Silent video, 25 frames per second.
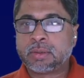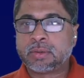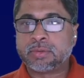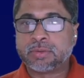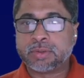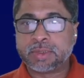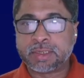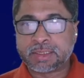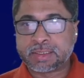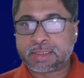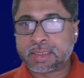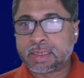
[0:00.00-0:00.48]

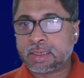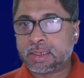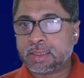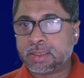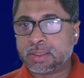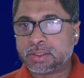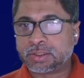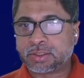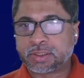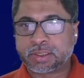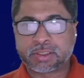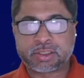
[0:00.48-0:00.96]

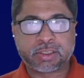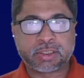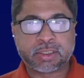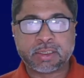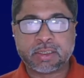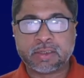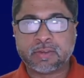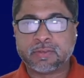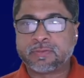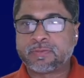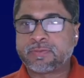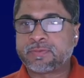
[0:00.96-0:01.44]
retailers
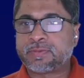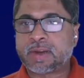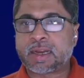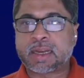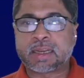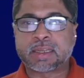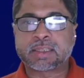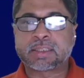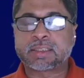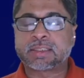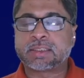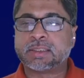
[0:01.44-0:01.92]
achieve
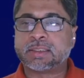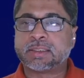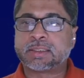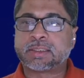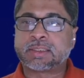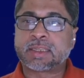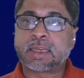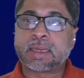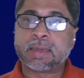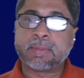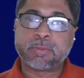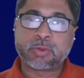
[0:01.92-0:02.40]
faster
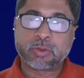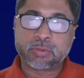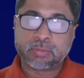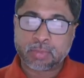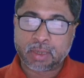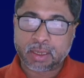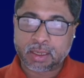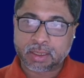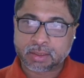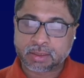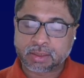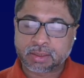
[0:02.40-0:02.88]
time to
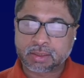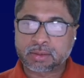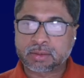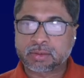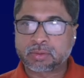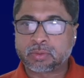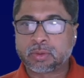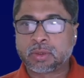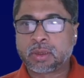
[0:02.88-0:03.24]
market